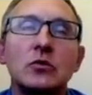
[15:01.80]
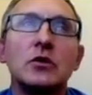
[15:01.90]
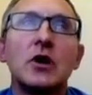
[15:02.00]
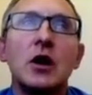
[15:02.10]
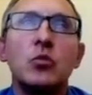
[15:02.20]

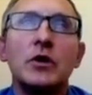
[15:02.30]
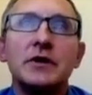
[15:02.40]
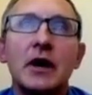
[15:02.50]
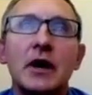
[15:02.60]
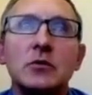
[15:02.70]
with type
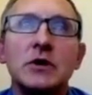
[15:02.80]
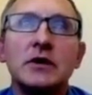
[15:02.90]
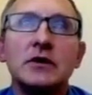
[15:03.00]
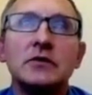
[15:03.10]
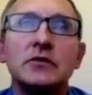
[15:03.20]
1
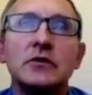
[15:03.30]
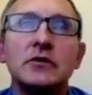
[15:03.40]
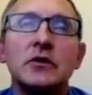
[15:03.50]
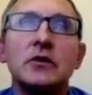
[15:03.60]
diabetes,